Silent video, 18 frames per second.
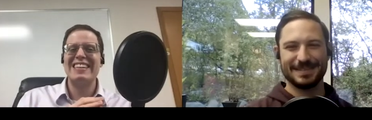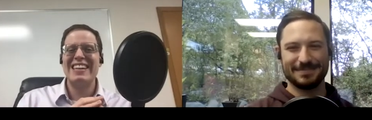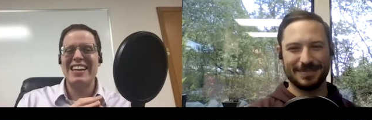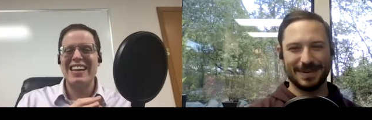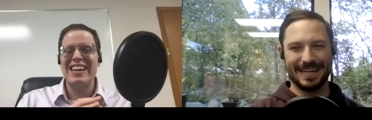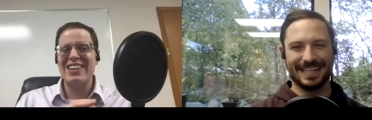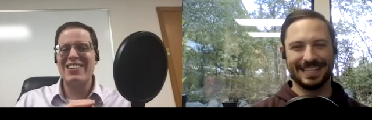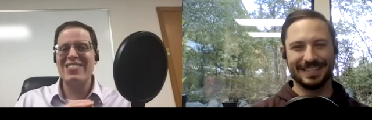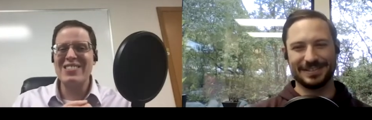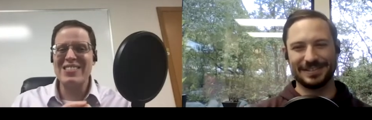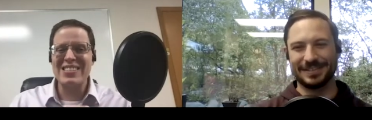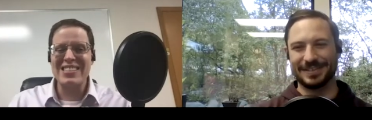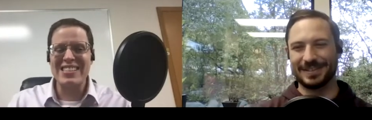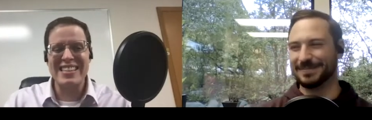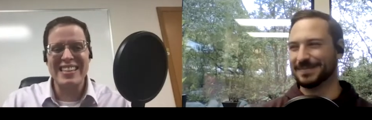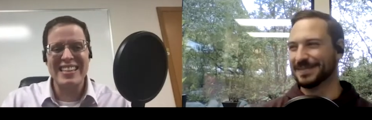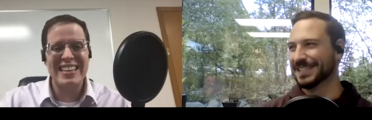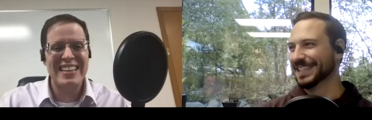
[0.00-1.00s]
Speaker 1: Breaking was,
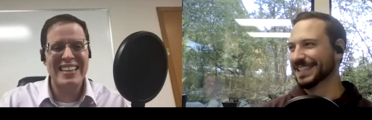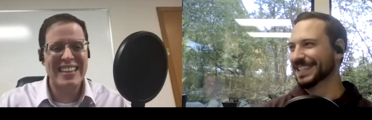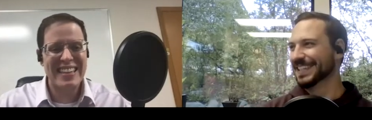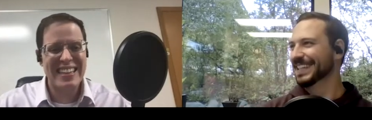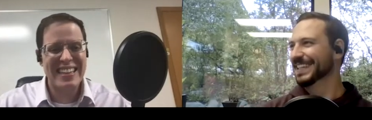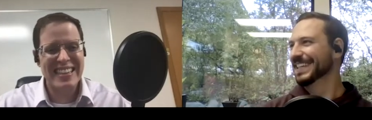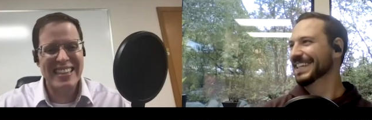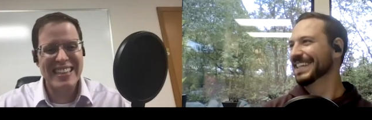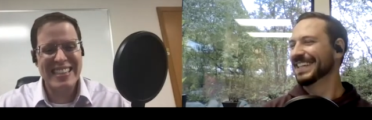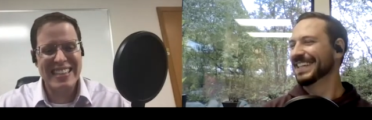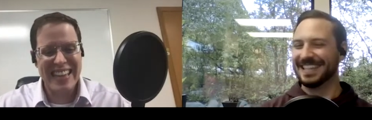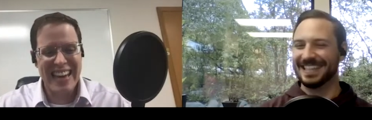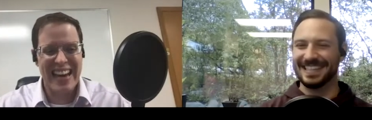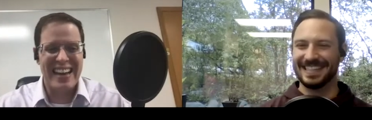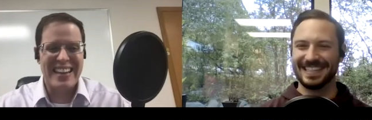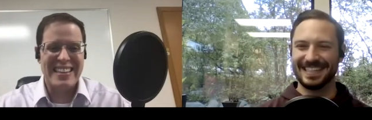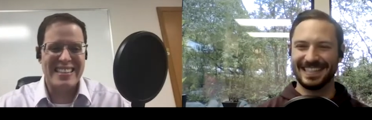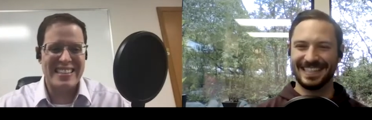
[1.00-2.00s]
dreams.
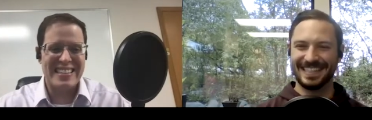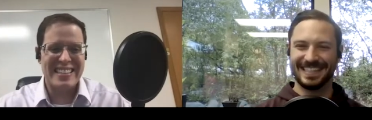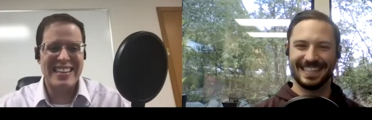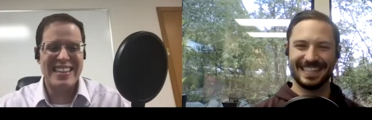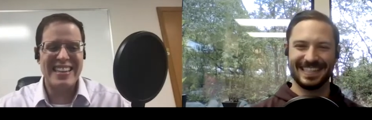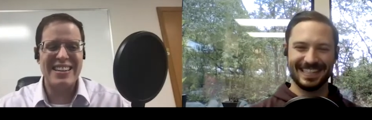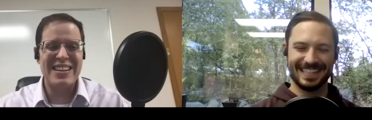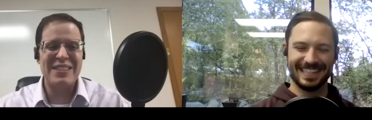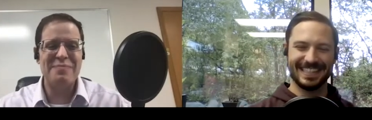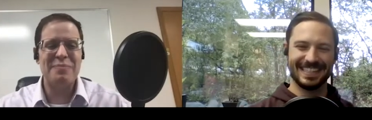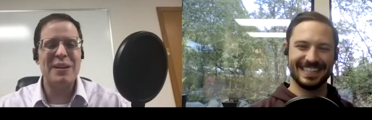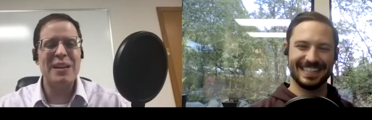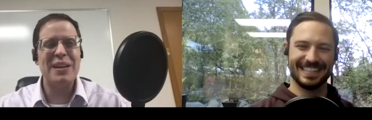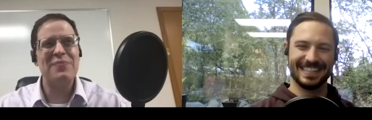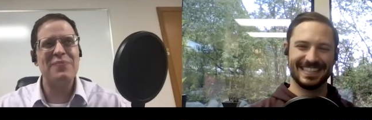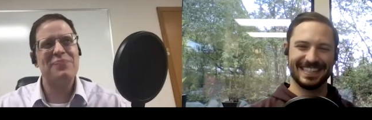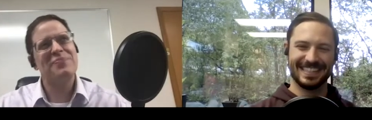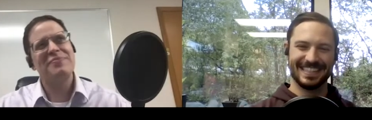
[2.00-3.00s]
Yes, it,
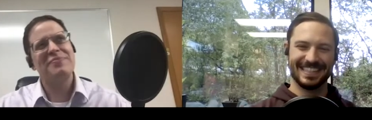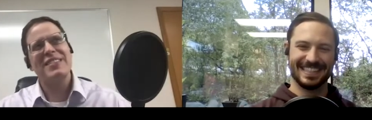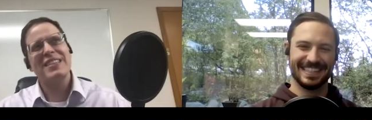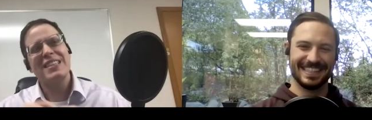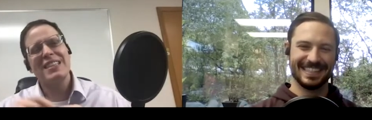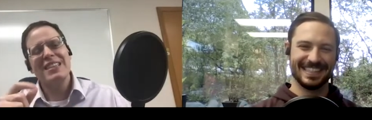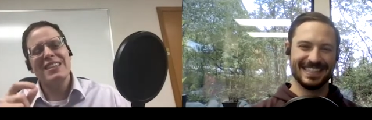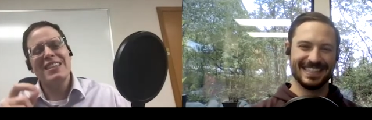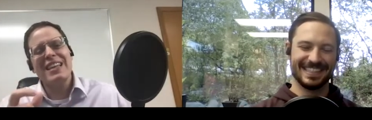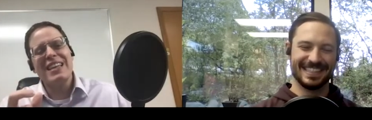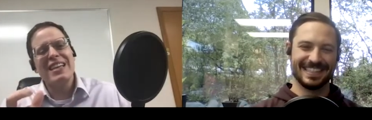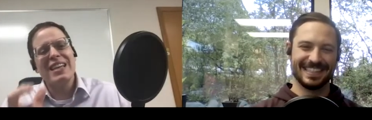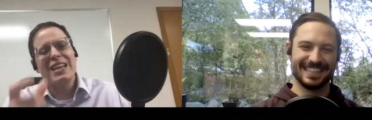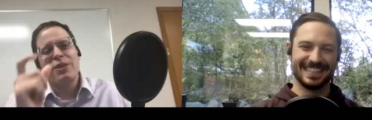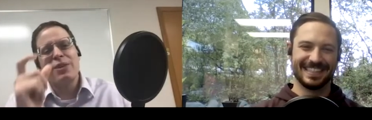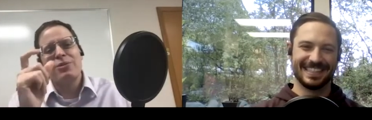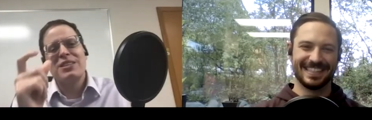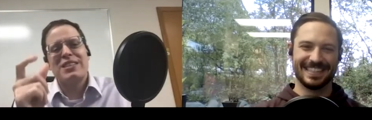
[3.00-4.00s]
but
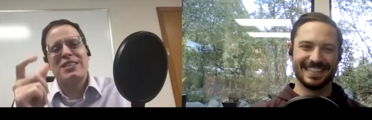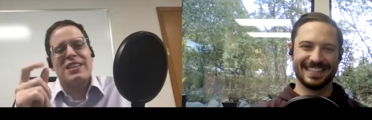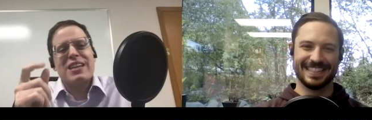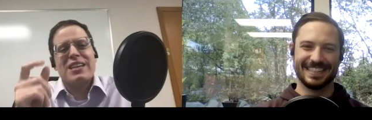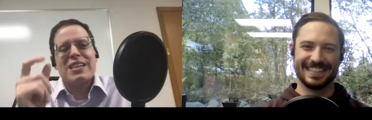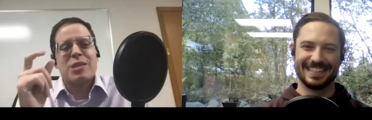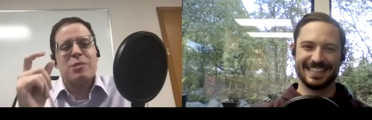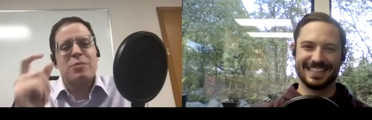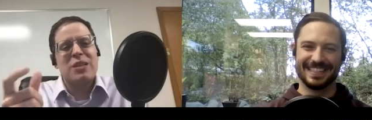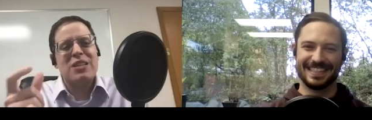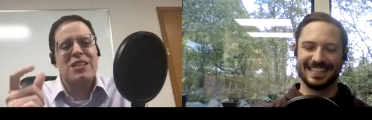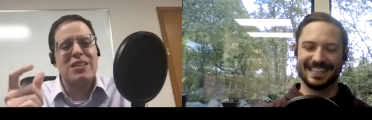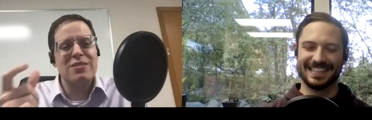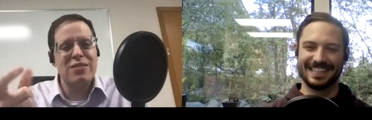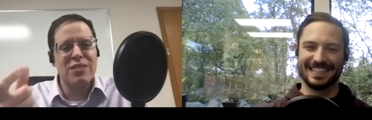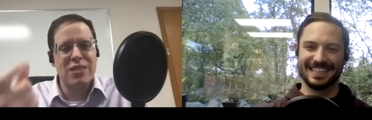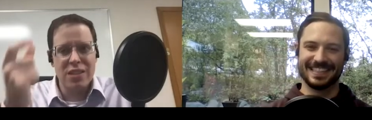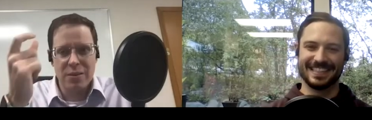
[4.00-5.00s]
it was
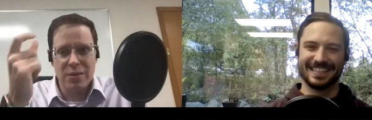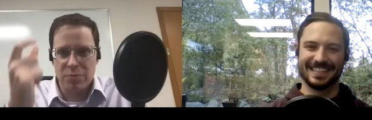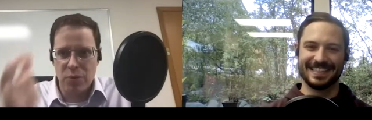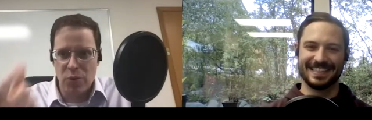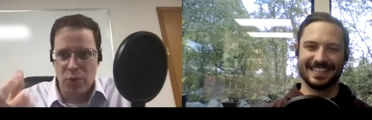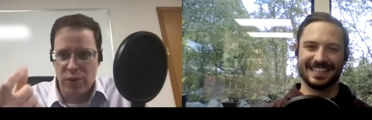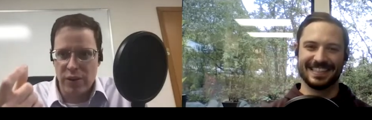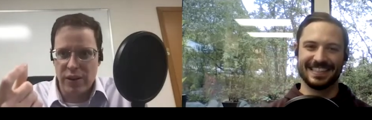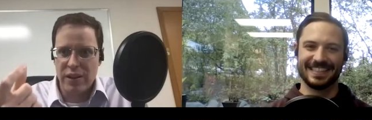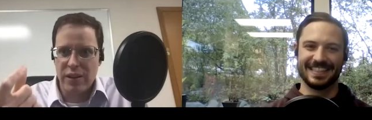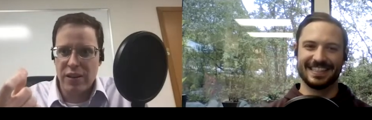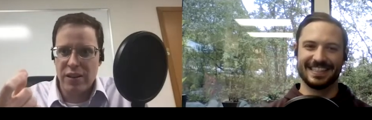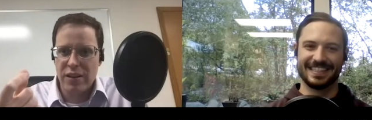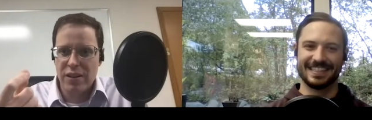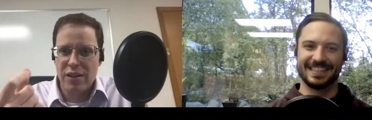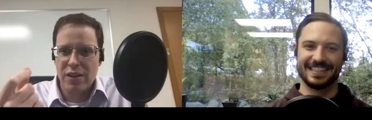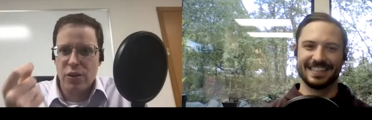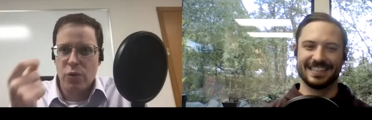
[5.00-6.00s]
expensive to the point
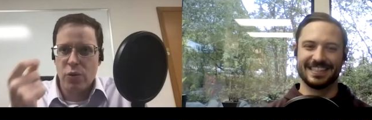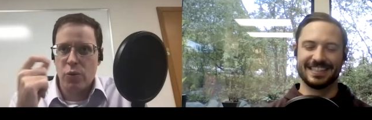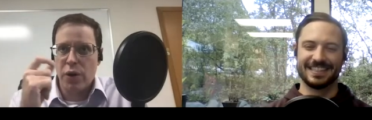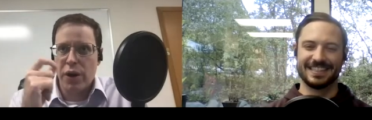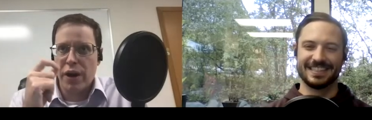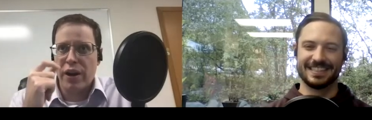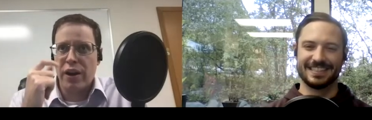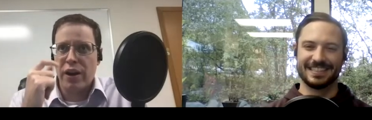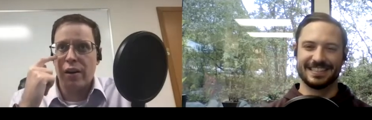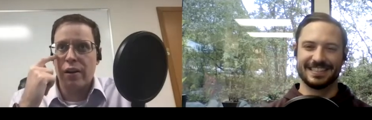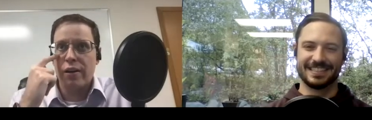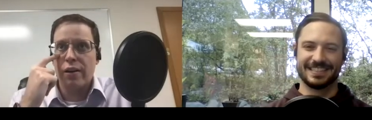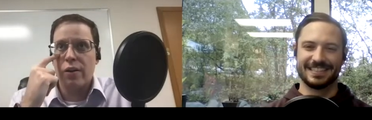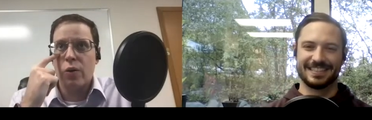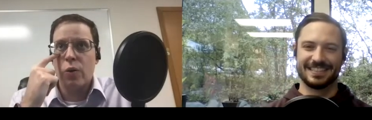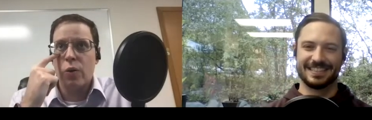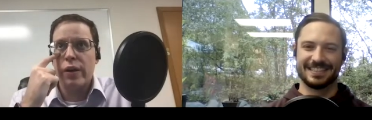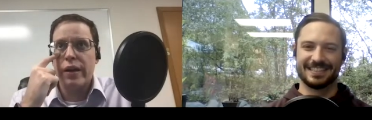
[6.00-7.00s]

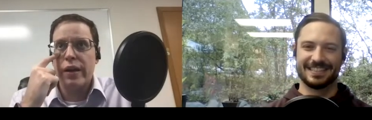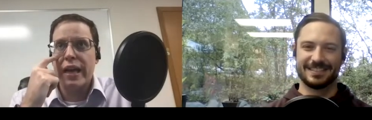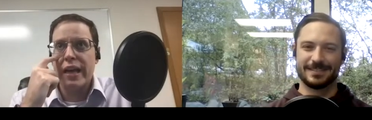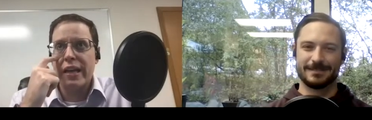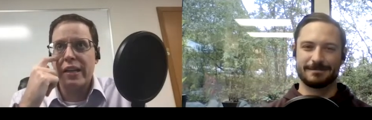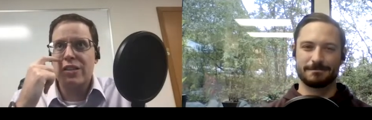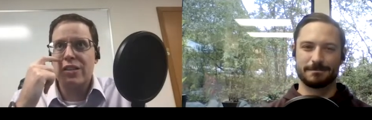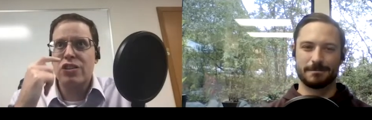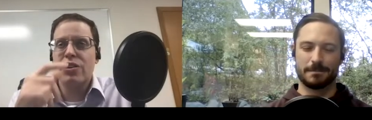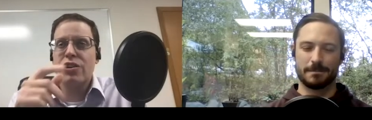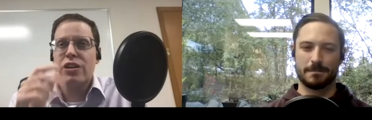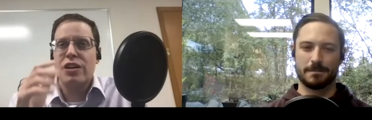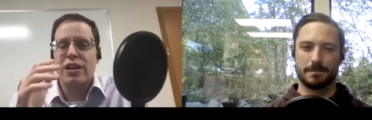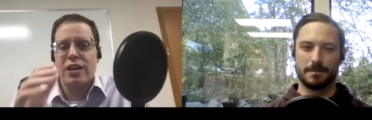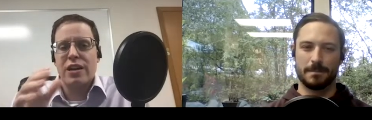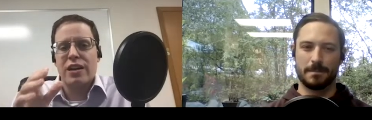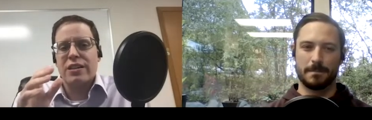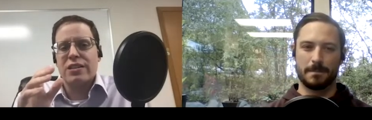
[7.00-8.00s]
where it
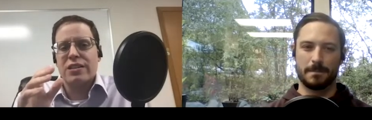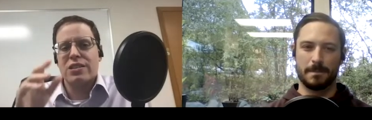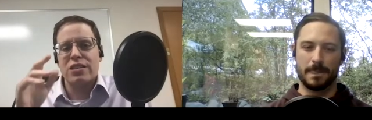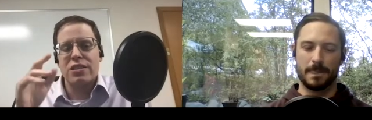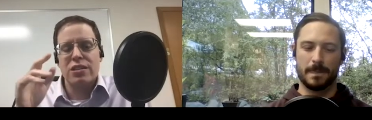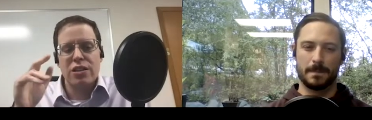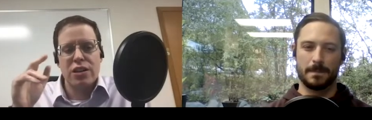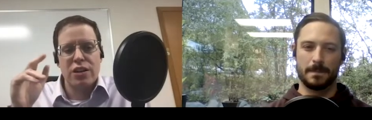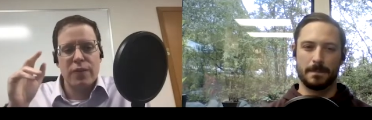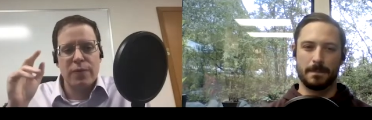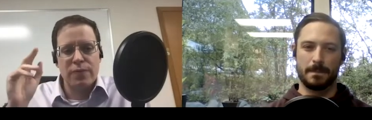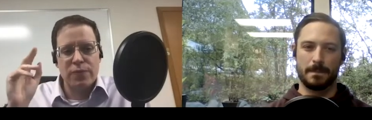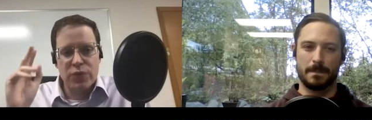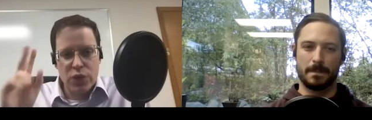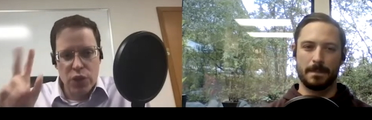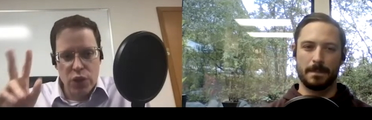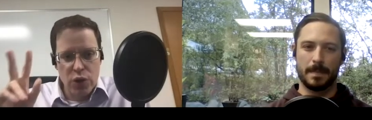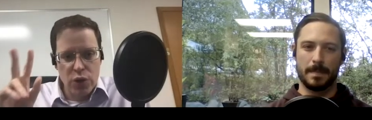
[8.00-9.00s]
took us
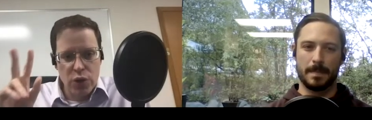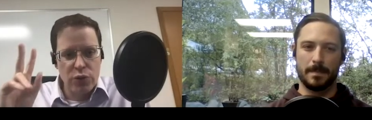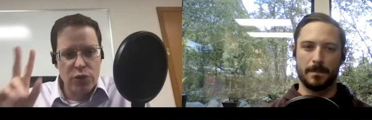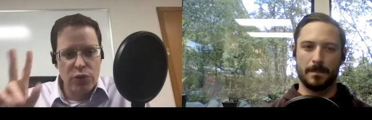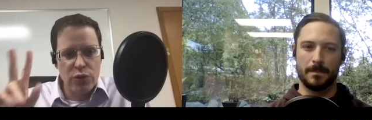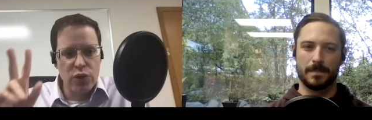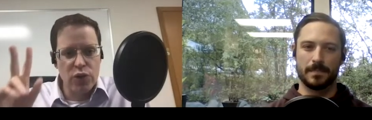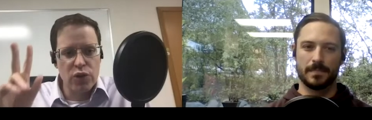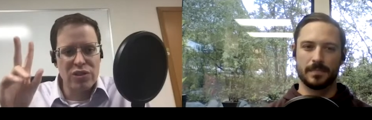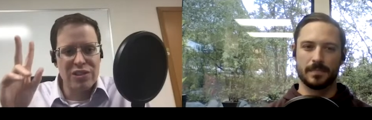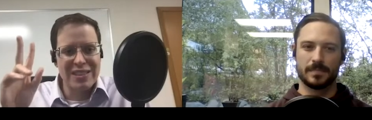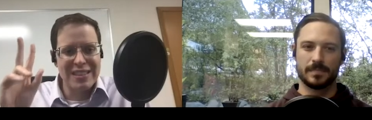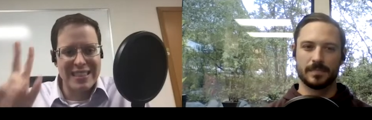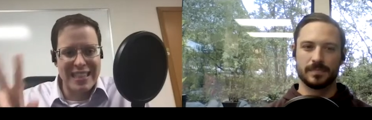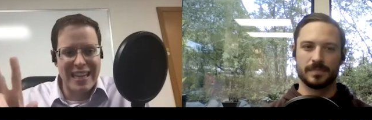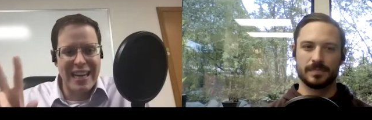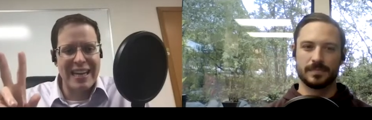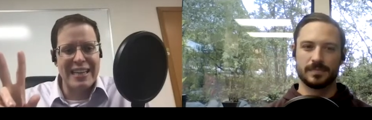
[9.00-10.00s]
two full
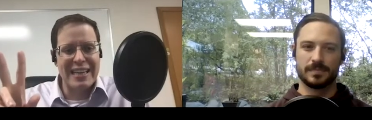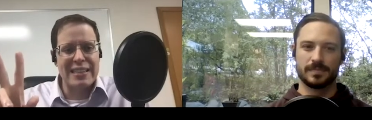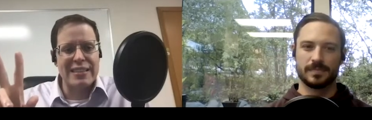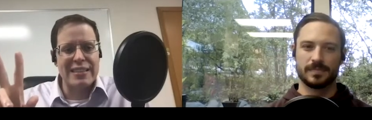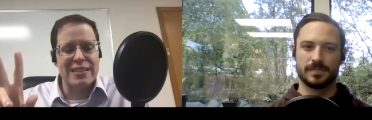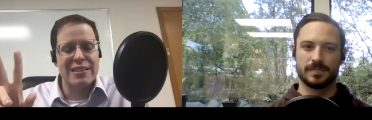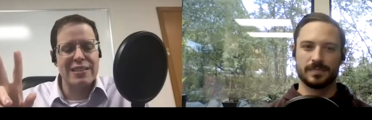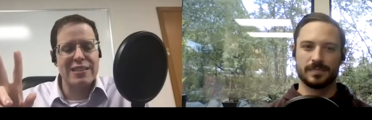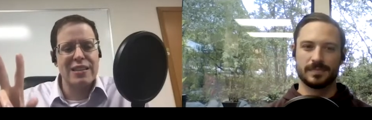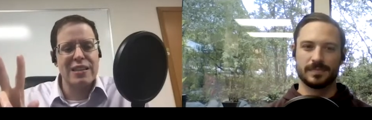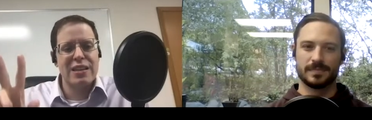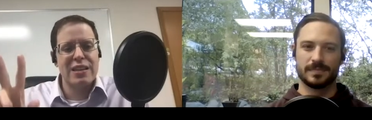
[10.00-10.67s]
days